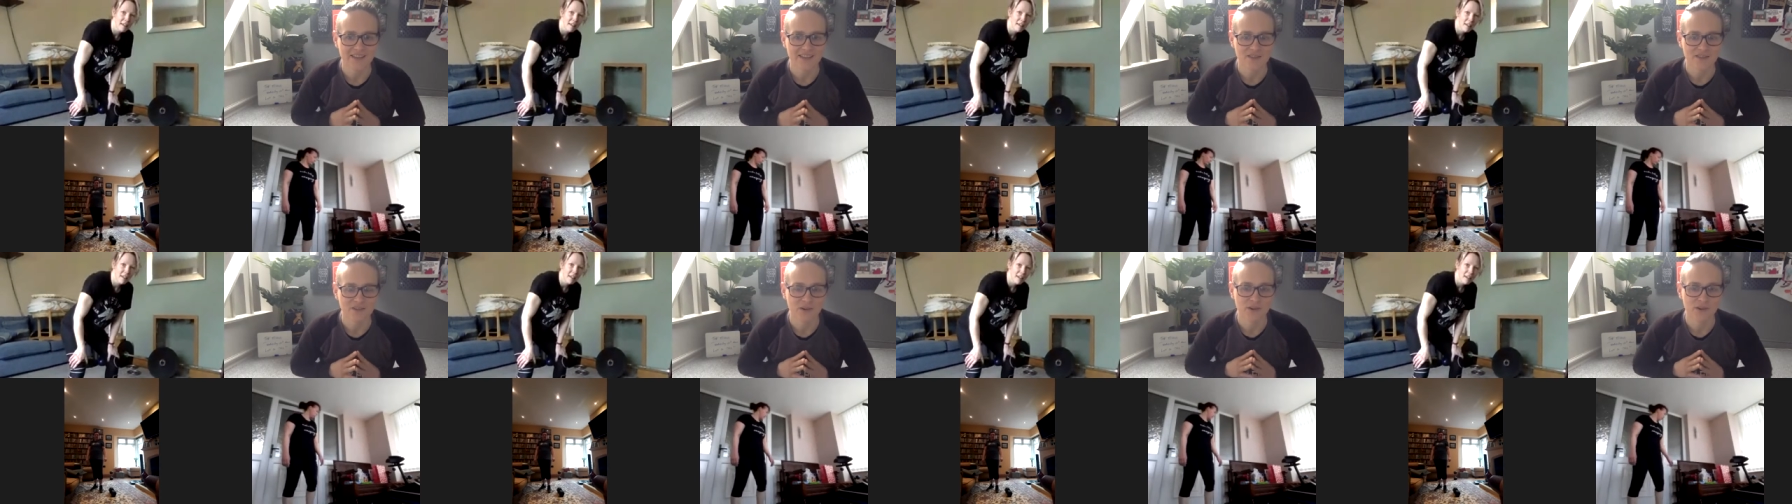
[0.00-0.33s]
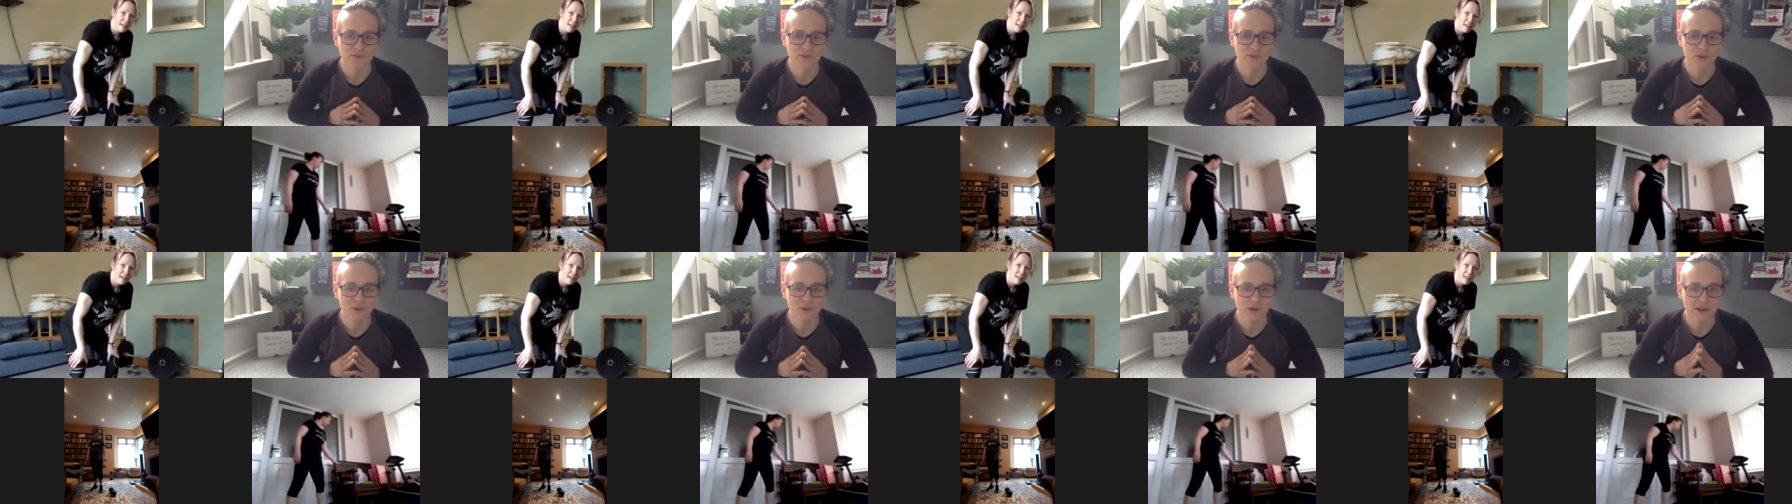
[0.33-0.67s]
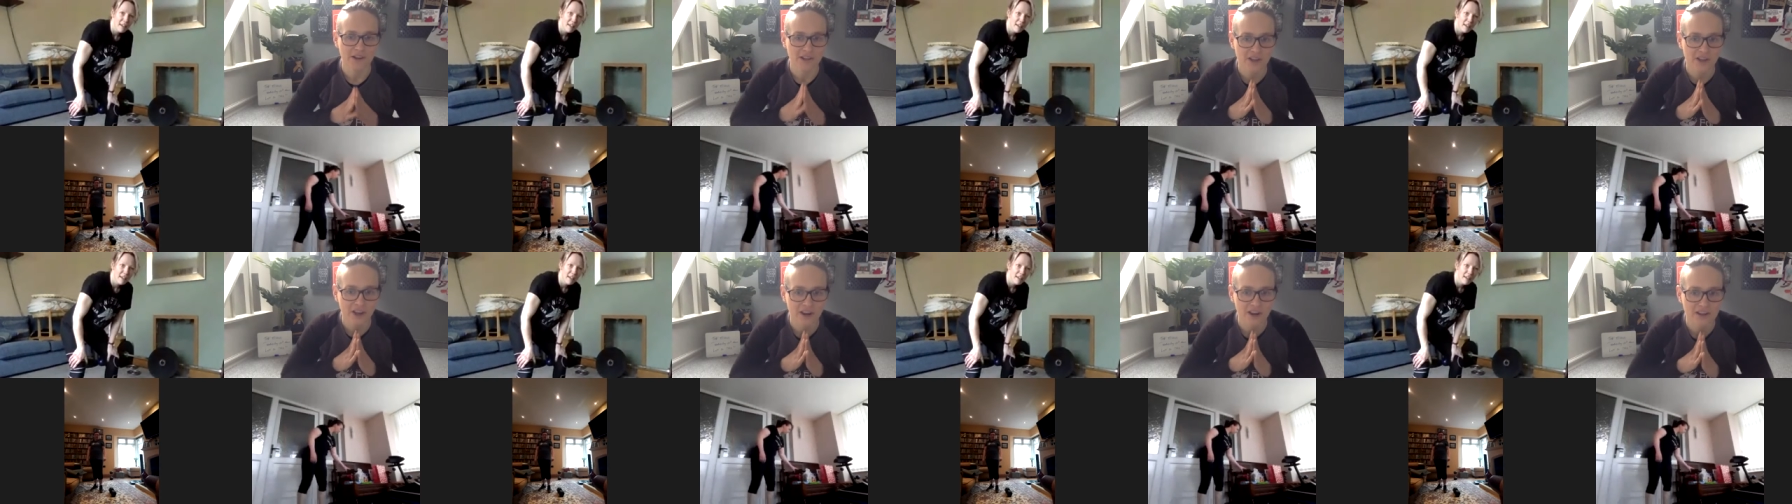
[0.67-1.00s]
So if you want
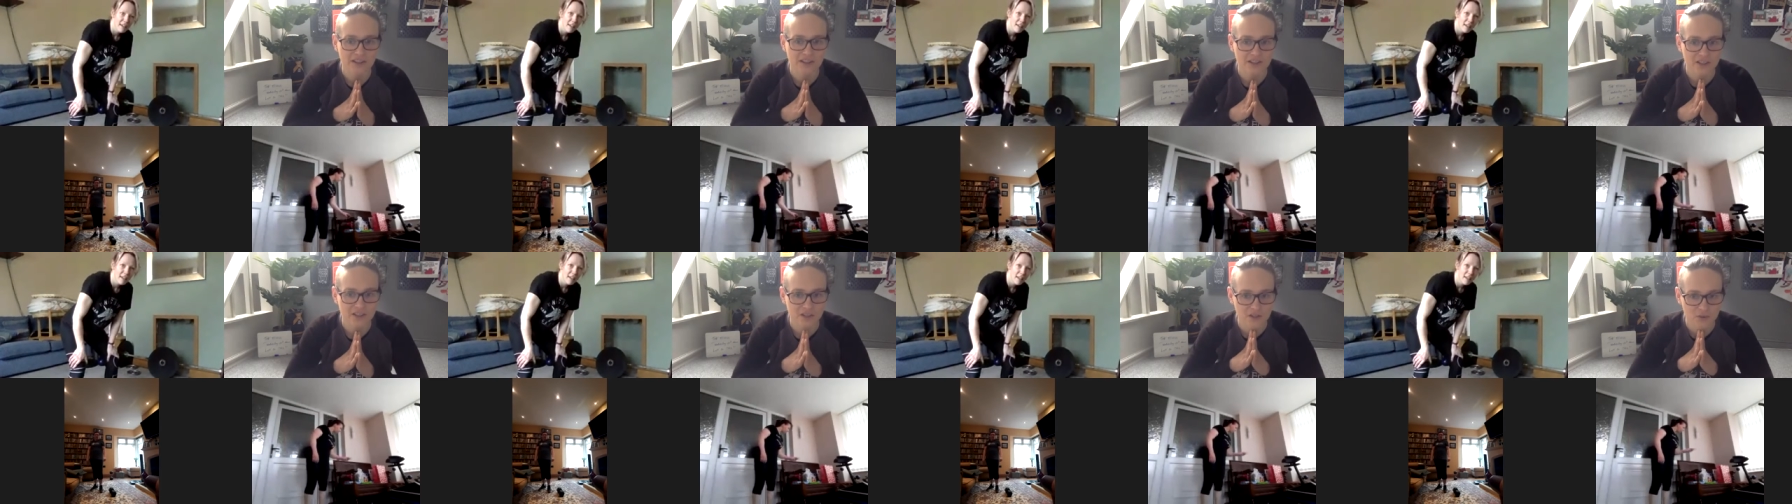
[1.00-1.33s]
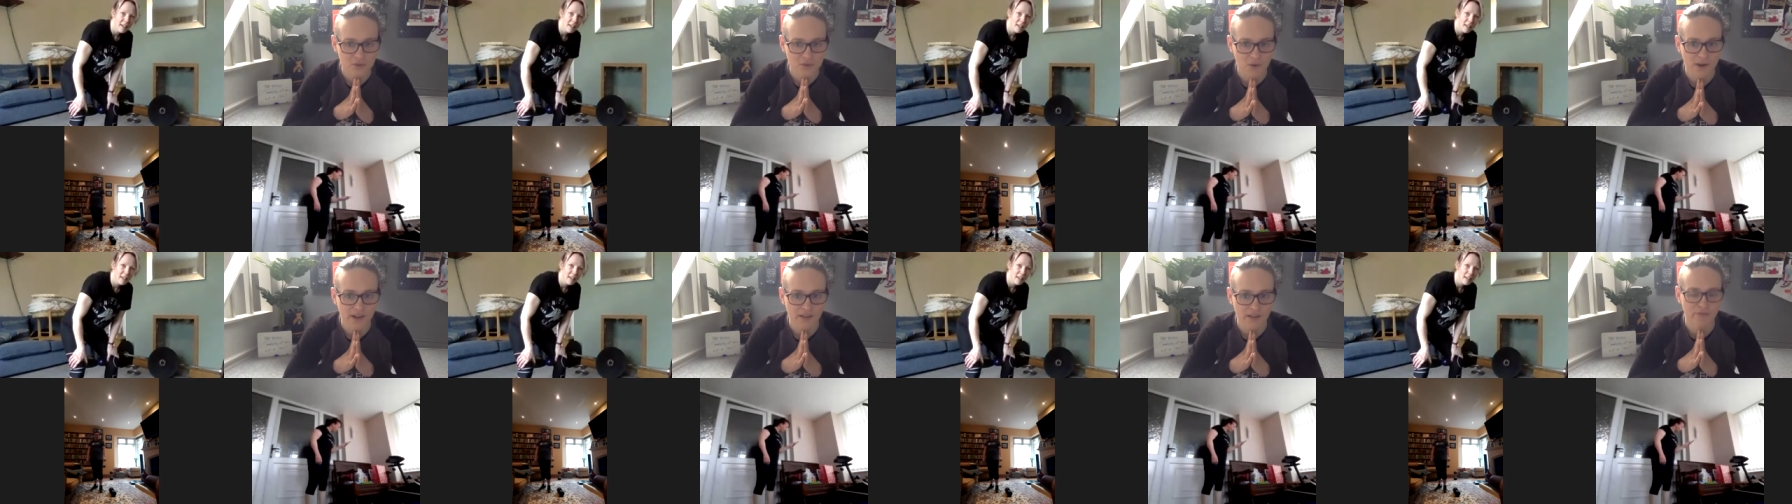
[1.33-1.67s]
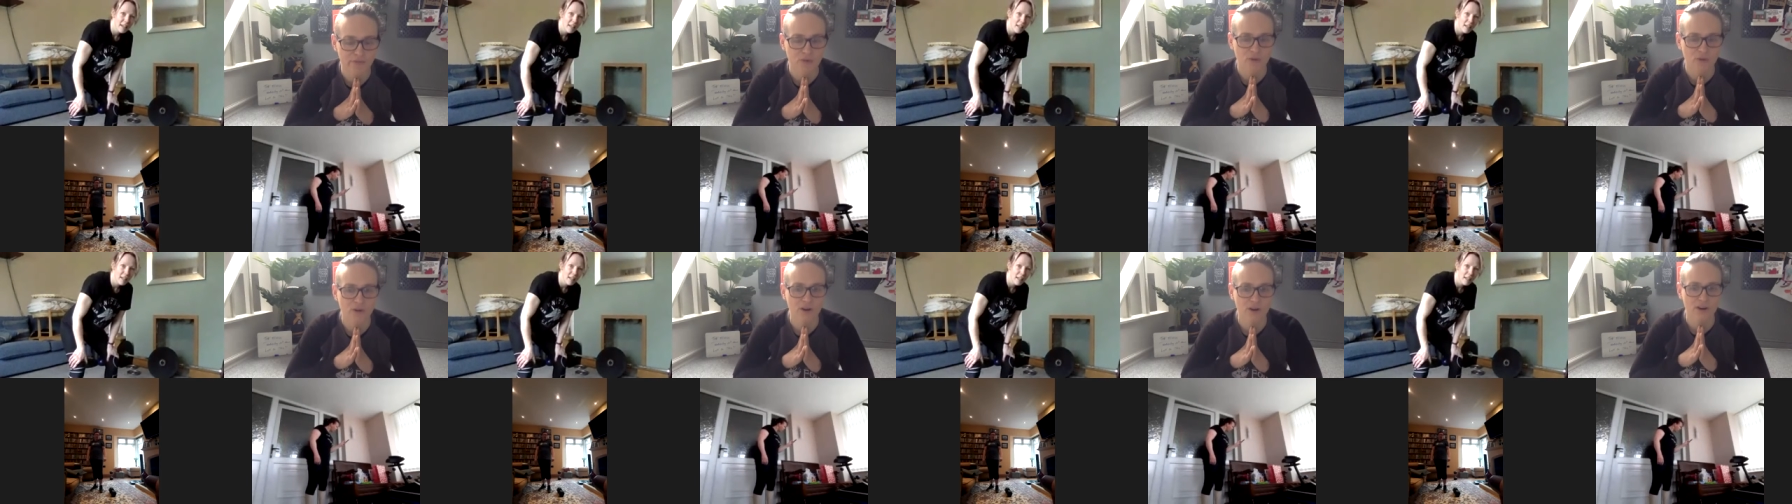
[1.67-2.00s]
to count to
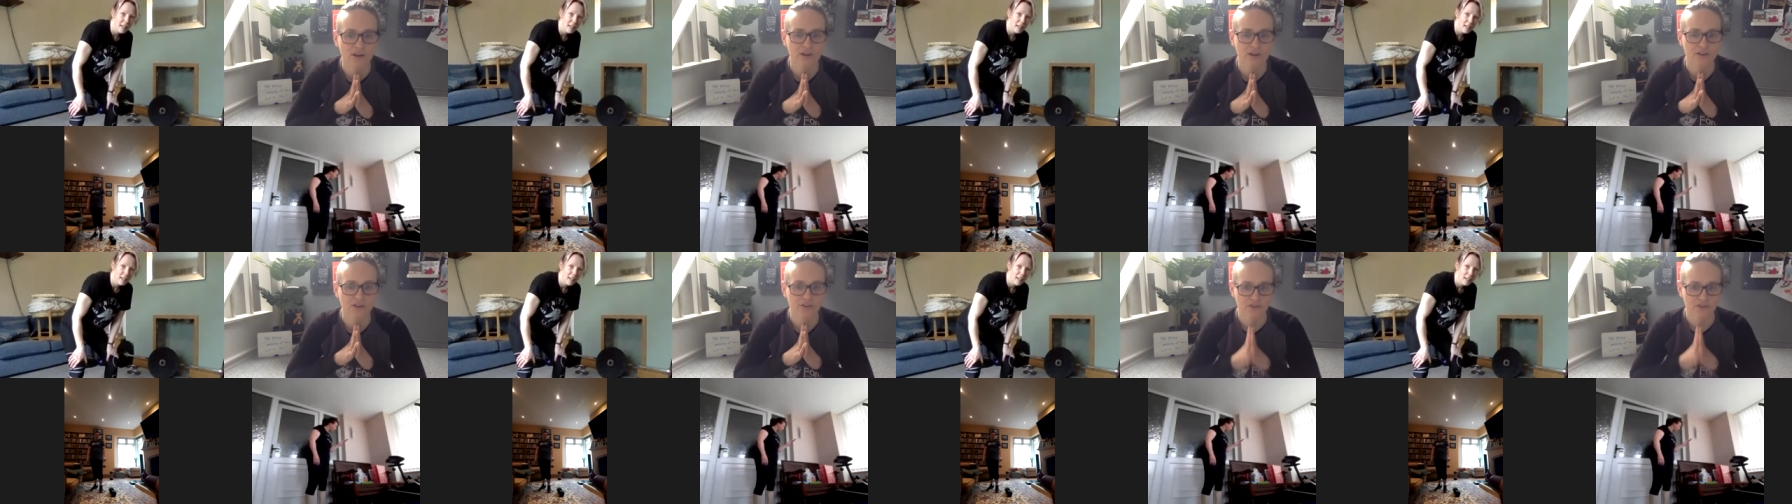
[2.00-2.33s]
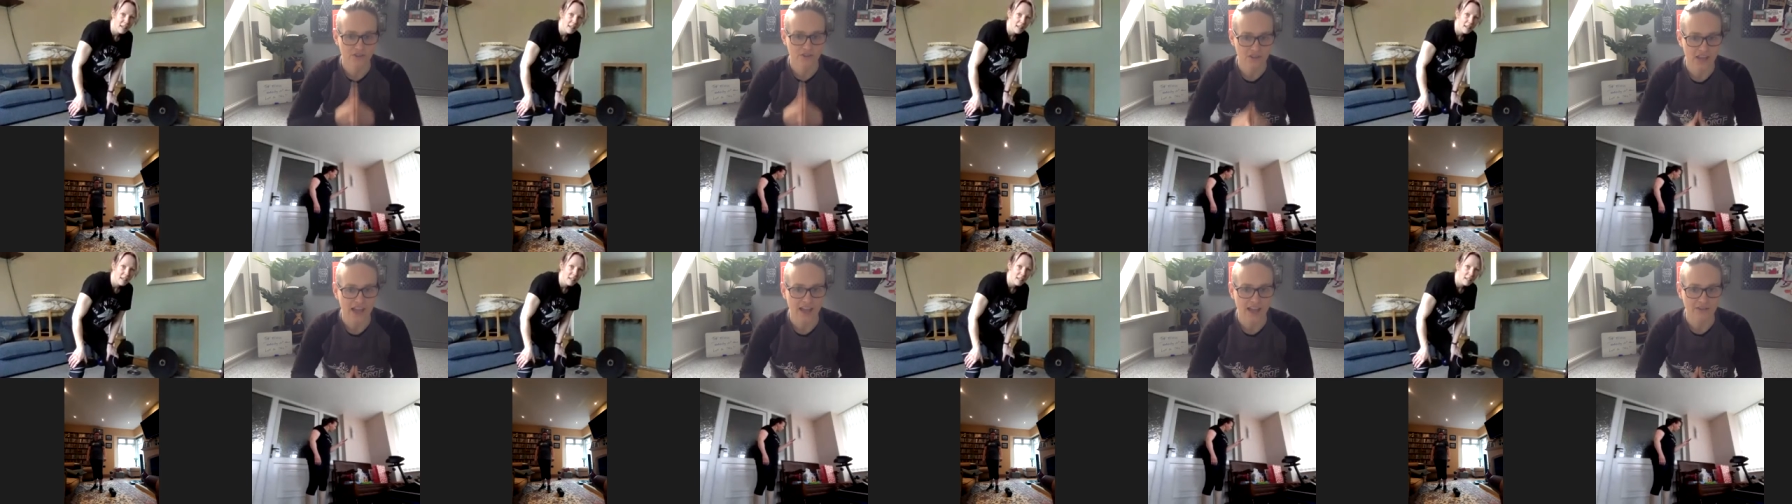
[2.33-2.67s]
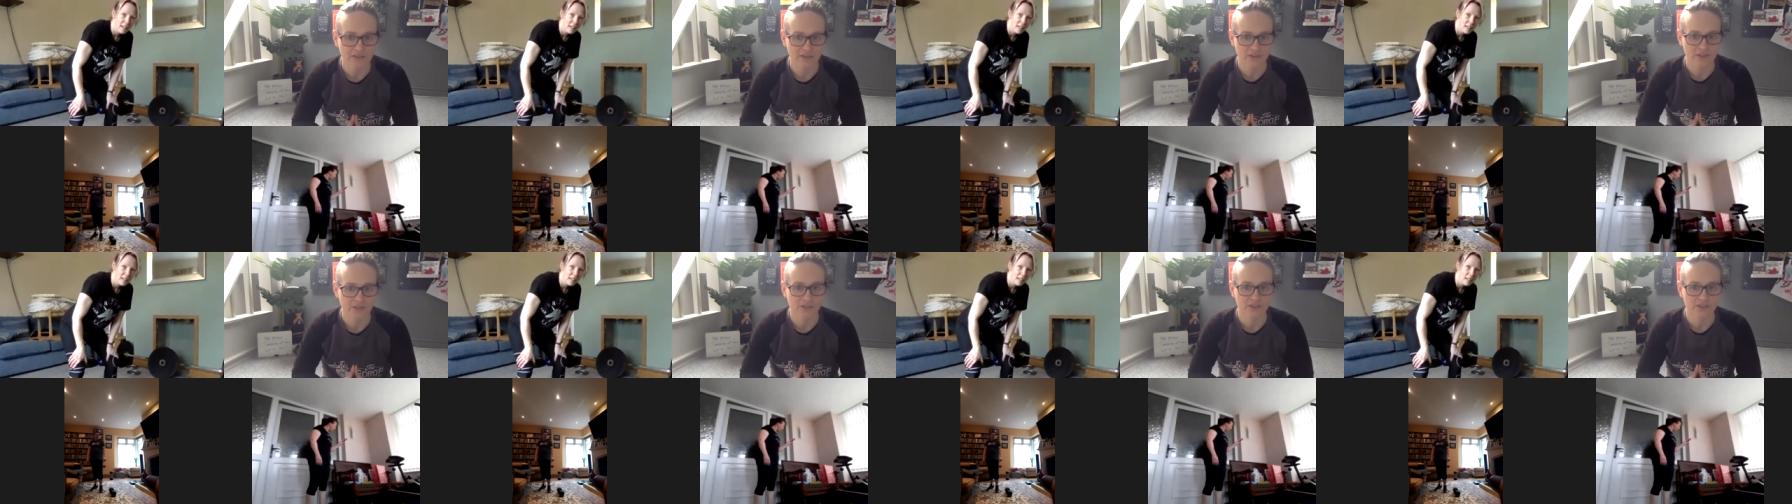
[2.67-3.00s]
24, you can
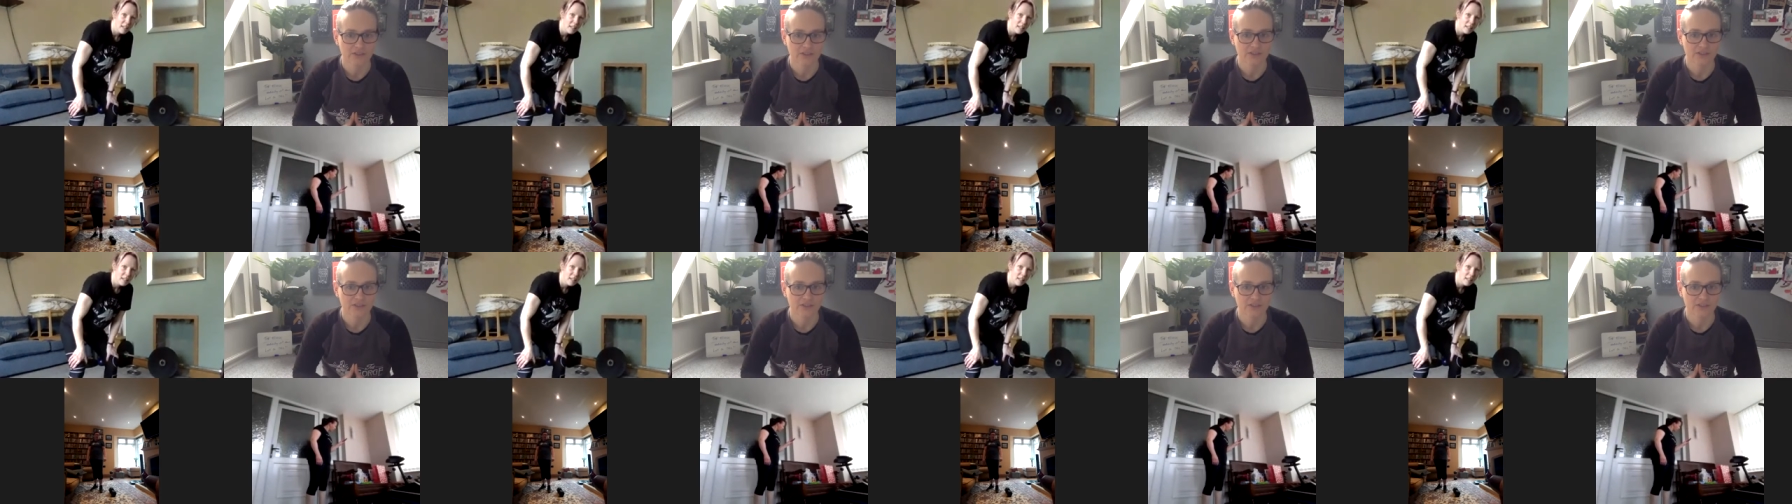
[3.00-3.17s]
do.